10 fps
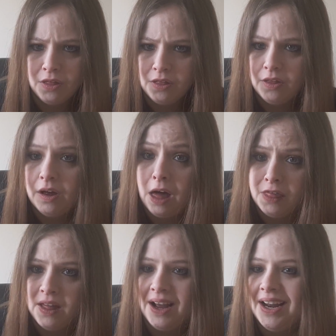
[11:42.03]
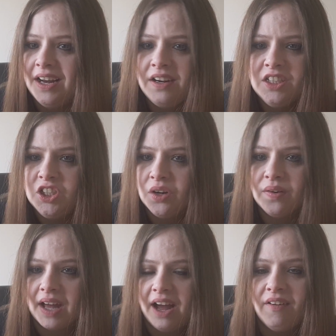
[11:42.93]
then, and I
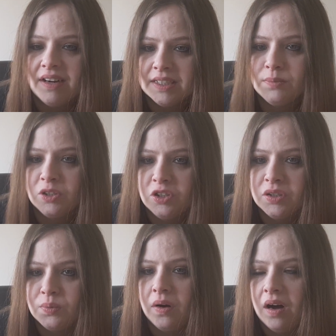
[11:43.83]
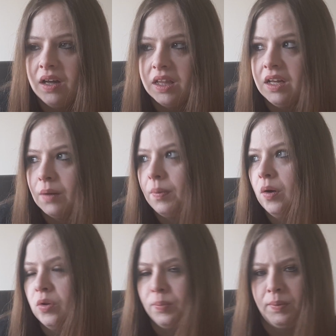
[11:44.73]
don't care as much as what I think
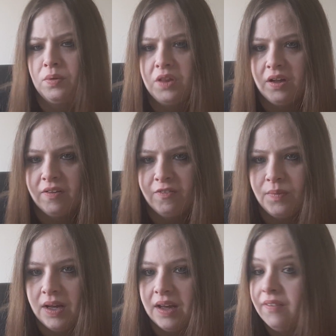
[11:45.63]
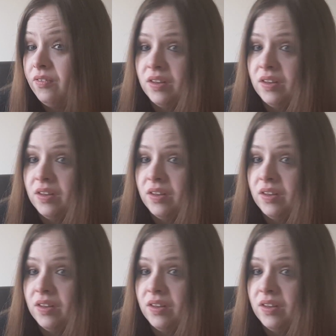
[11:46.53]
about other people think of me.